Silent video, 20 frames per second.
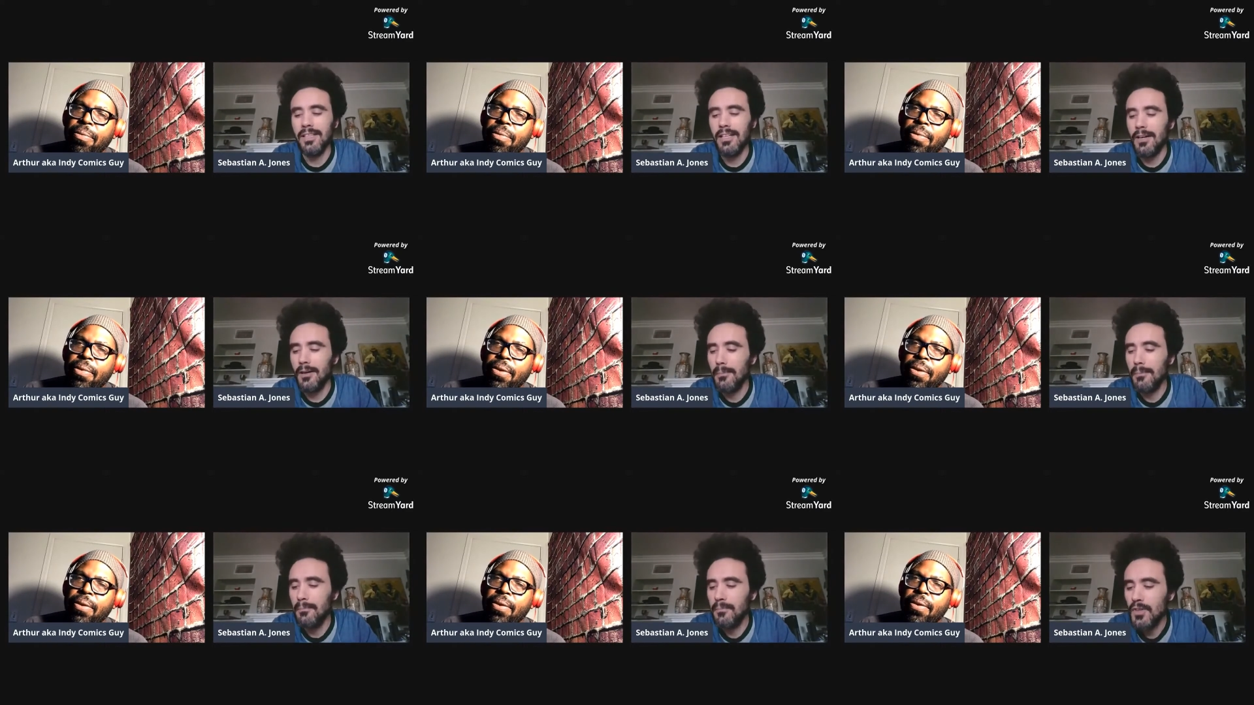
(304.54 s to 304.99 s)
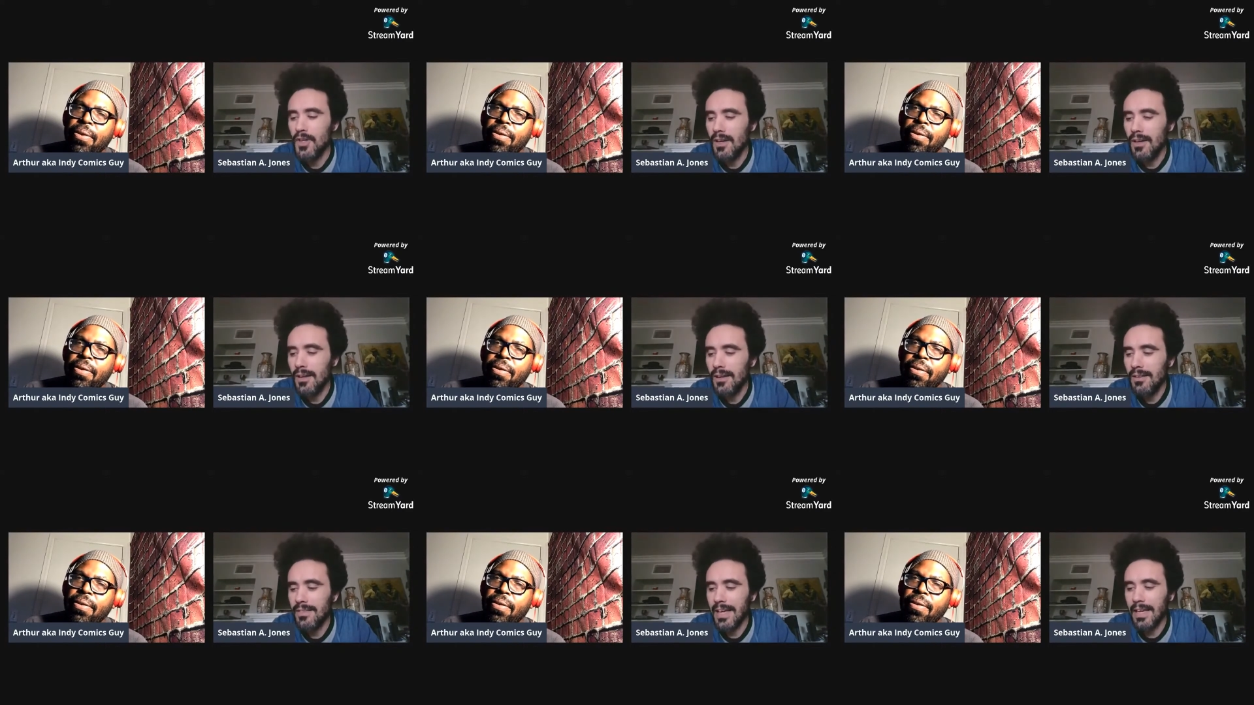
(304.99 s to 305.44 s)
Speaker 1: you know.
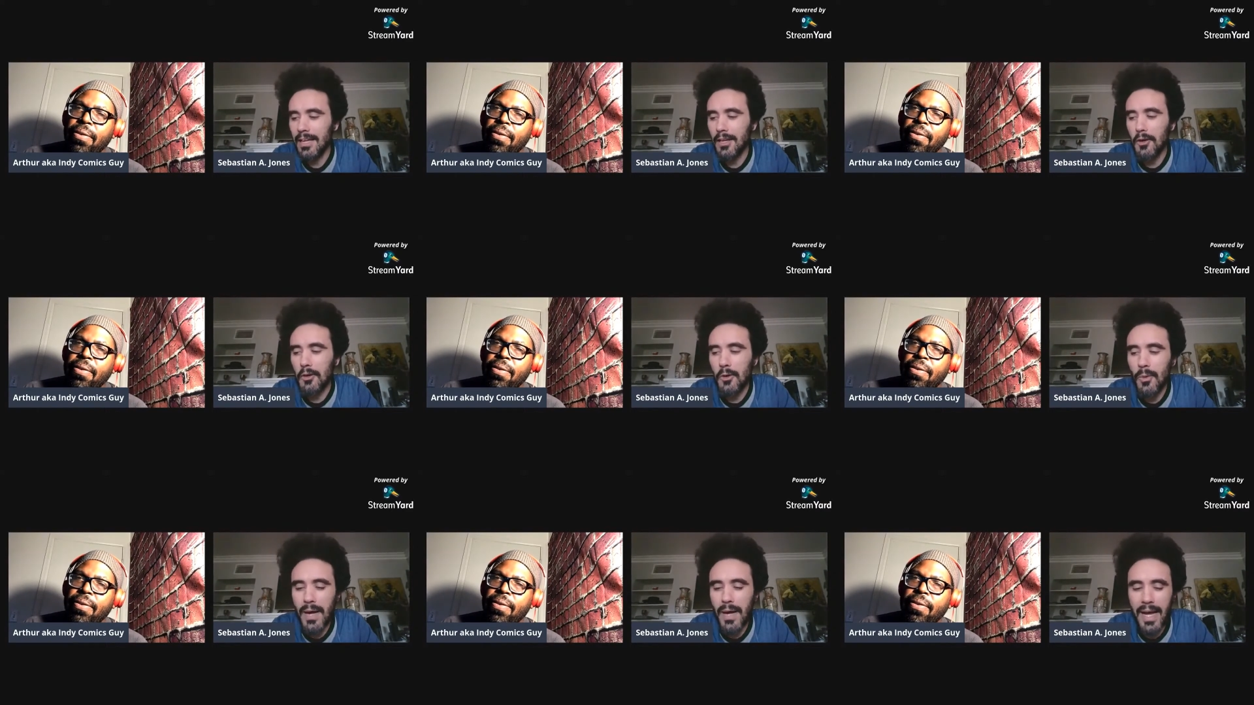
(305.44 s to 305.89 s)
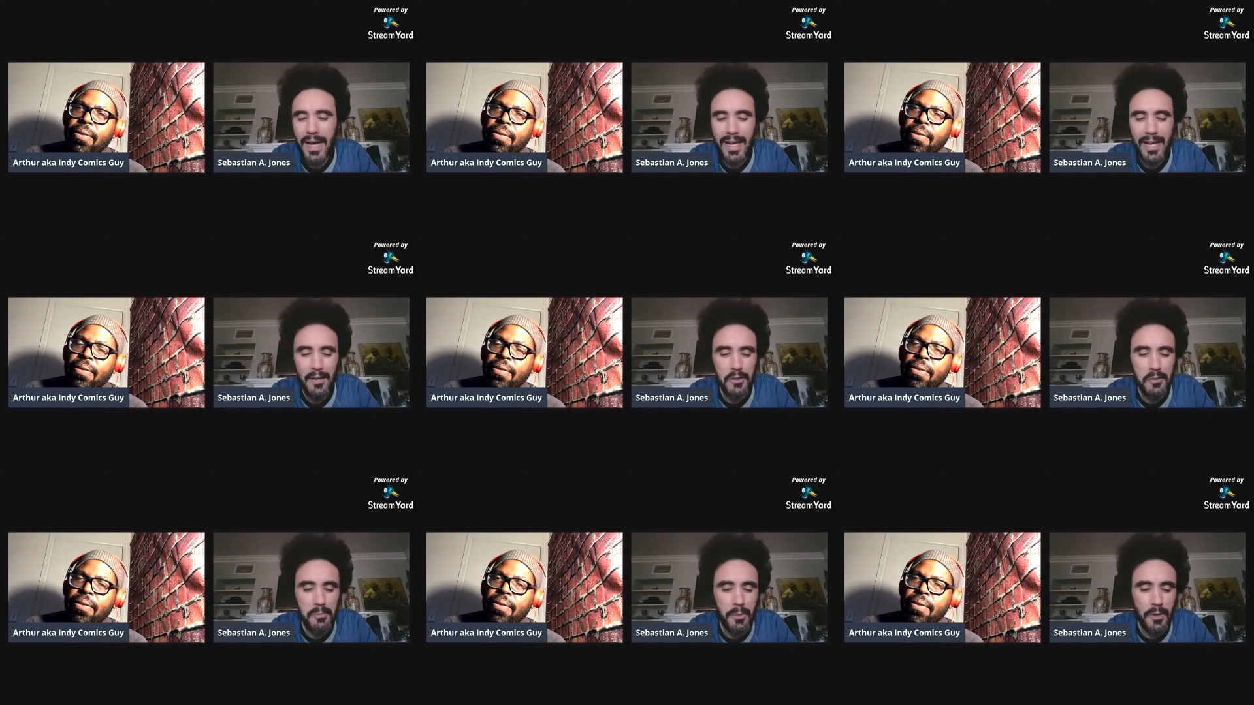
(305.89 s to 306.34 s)
Their local
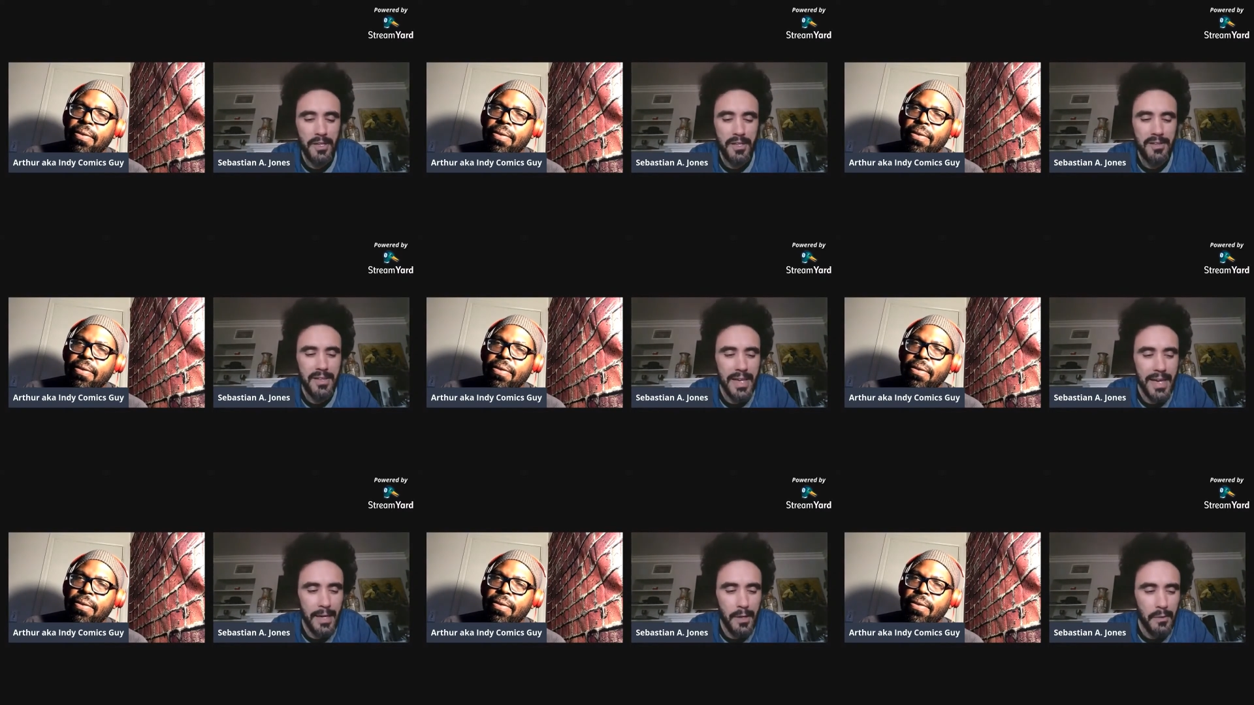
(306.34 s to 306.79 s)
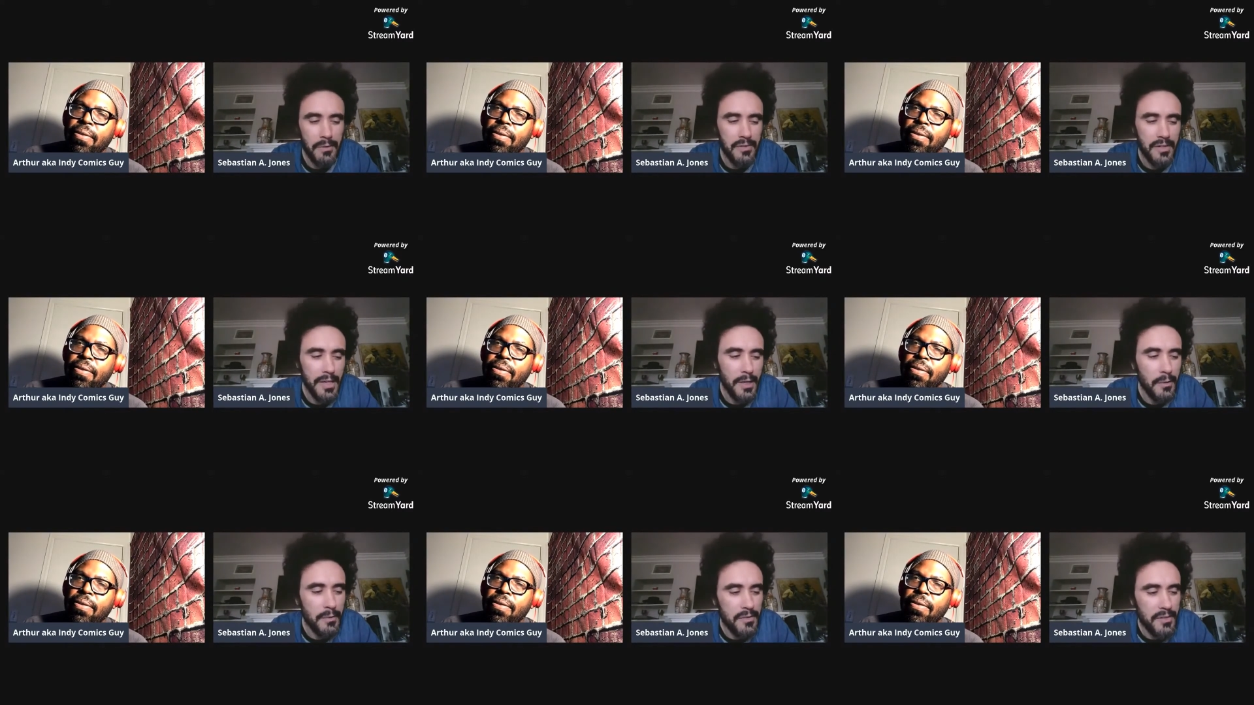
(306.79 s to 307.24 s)
hangout spot is Elf's,
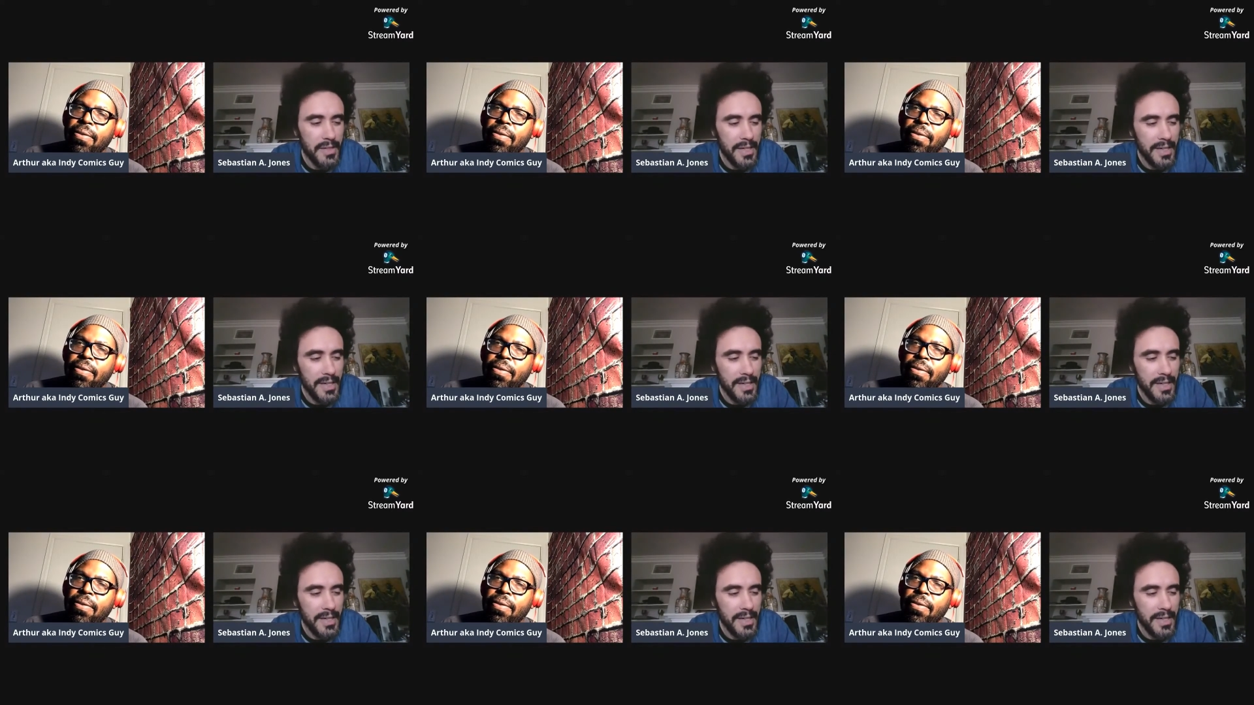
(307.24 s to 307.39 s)
Elf's,